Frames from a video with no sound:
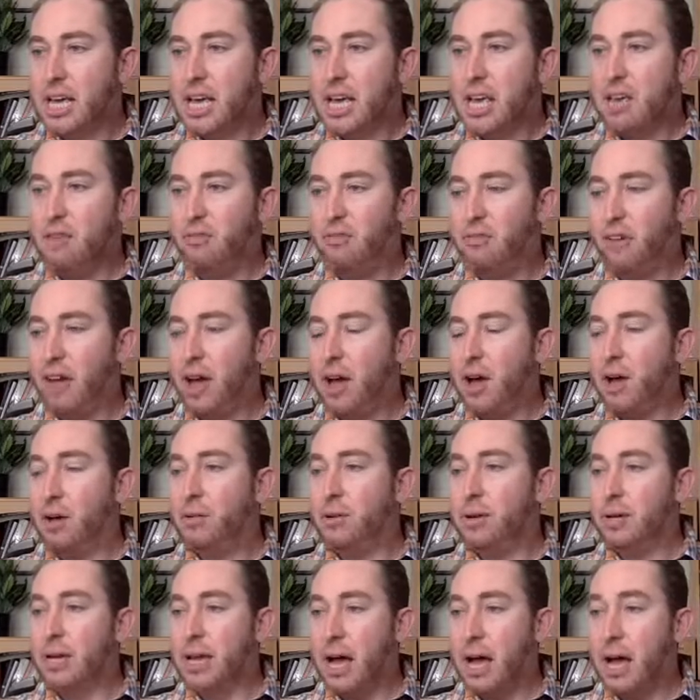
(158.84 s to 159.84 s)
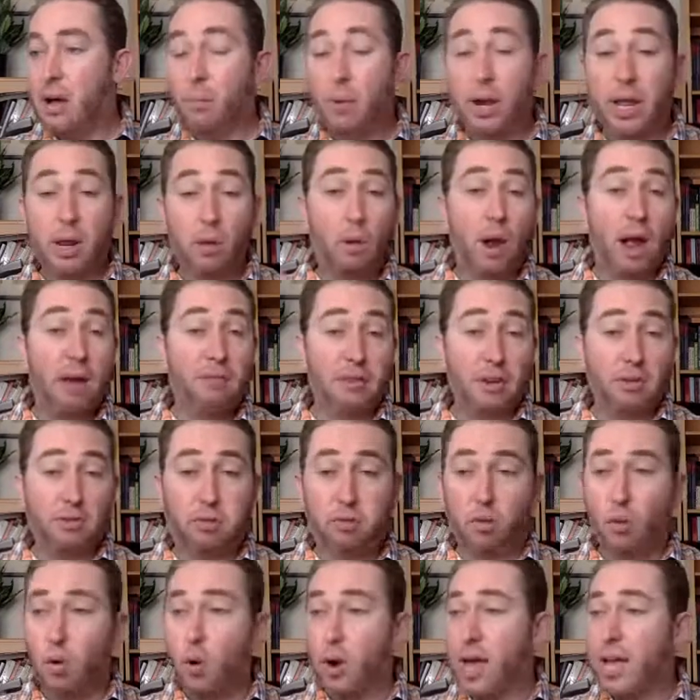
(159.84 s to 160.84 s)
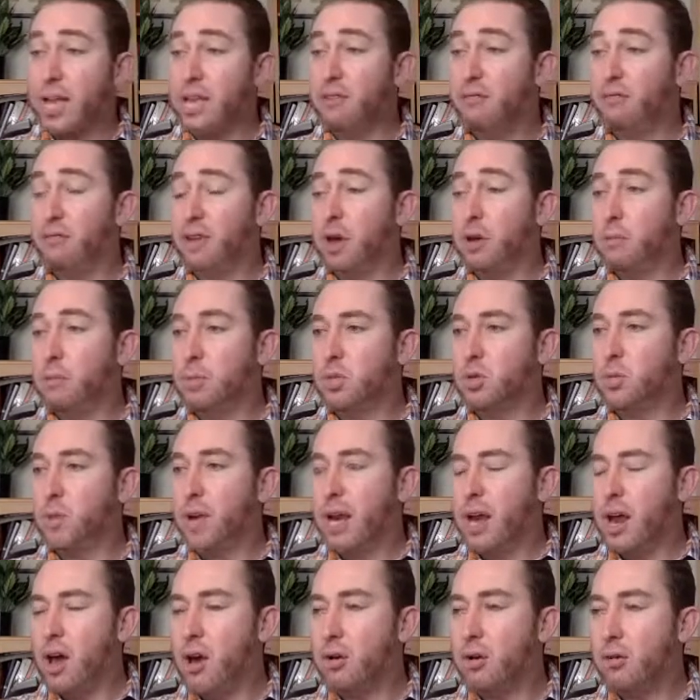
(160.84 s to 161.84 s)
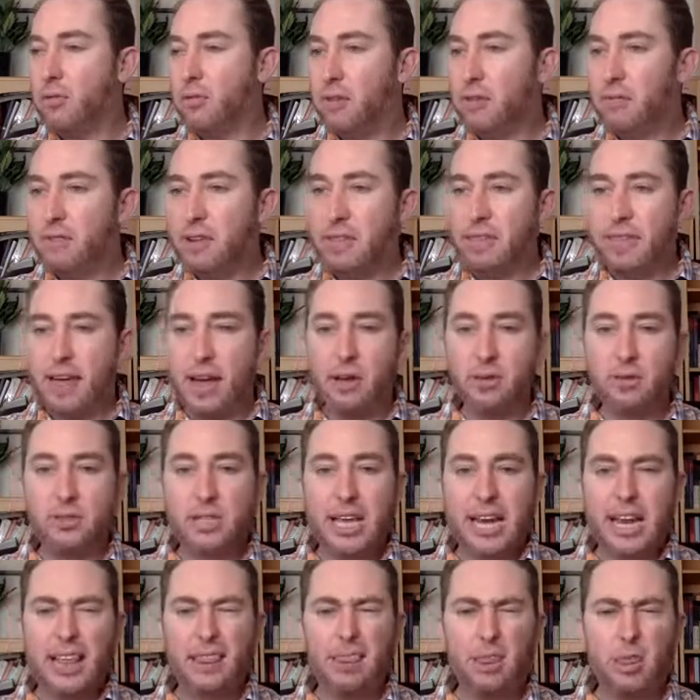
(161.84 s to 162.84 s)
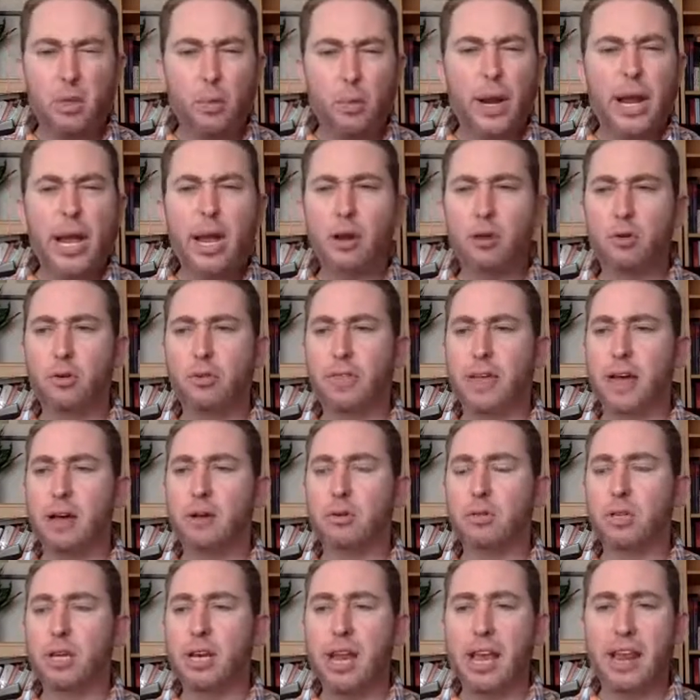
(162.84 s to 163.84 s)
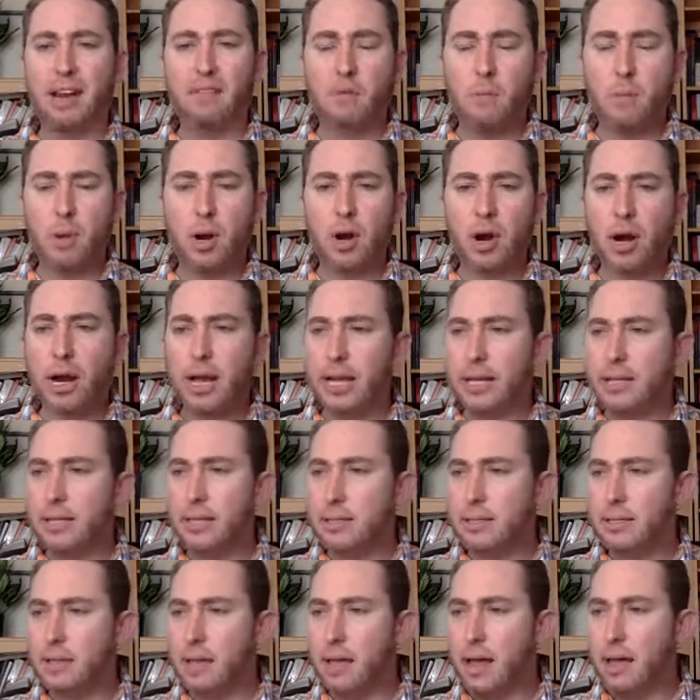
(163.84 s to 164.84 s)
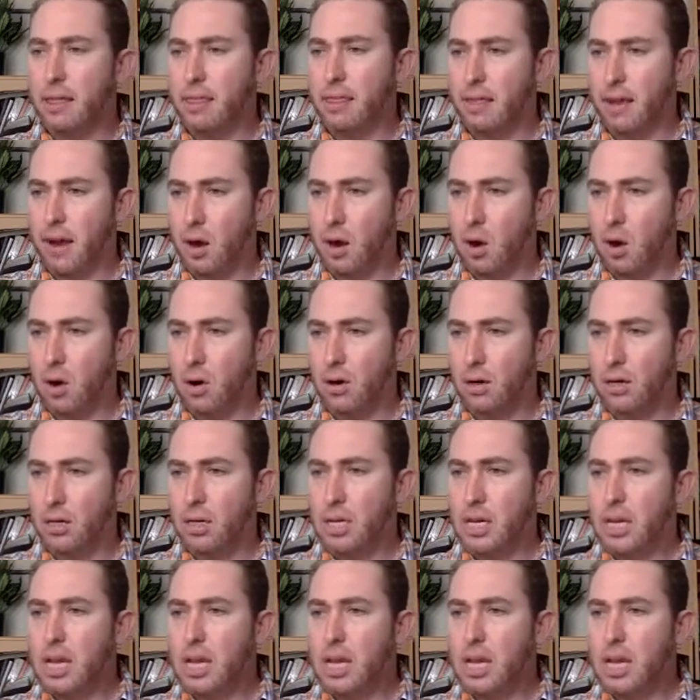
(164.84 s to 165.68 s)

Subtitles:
He found, when he arrived in Florida, he found between 150,000 and 300,000 Native Americans there.